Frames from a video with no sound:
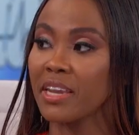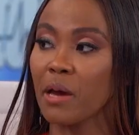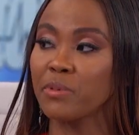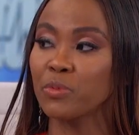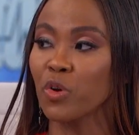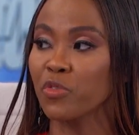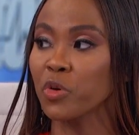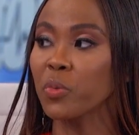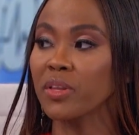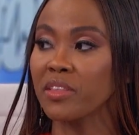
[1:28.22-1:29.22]
it happens more
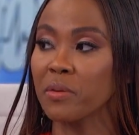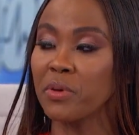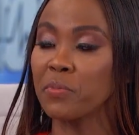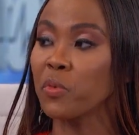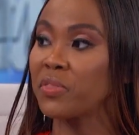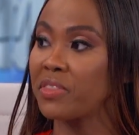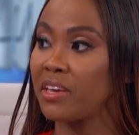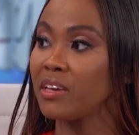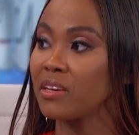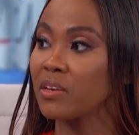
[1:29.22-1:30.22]
frequently than people would
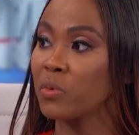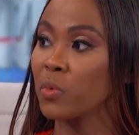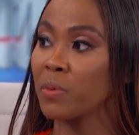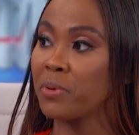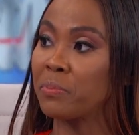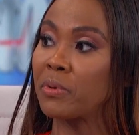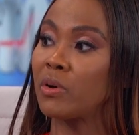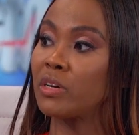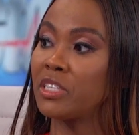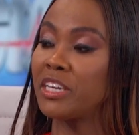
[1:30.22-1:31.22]
think? where
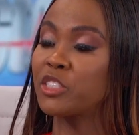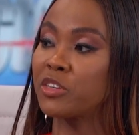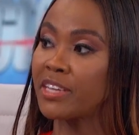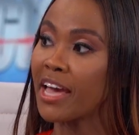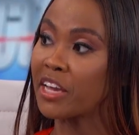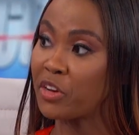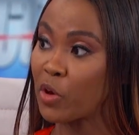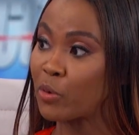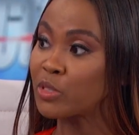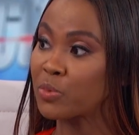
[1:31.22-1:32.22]
people, kids are
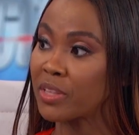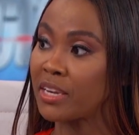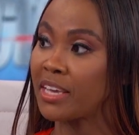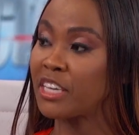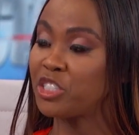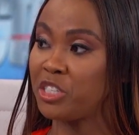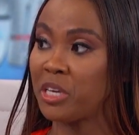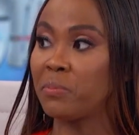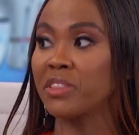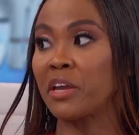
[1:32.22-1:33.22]
diagnosed with
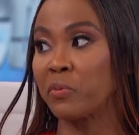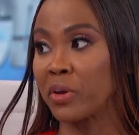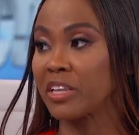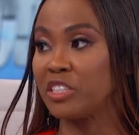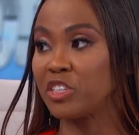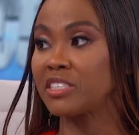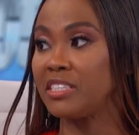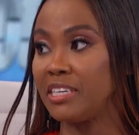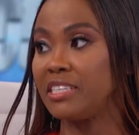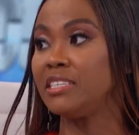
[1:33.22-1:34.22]
ADHD, but they really just
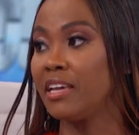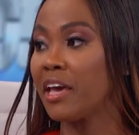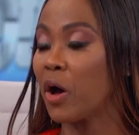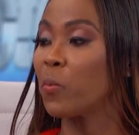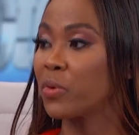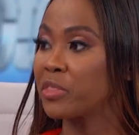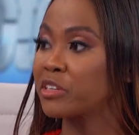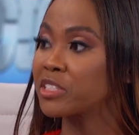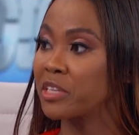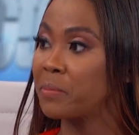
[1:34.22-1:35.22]
need help with
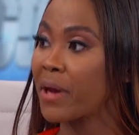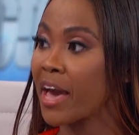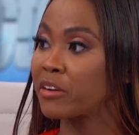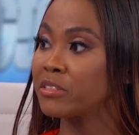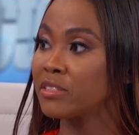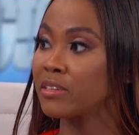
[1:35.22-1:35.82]
their sleep patterns?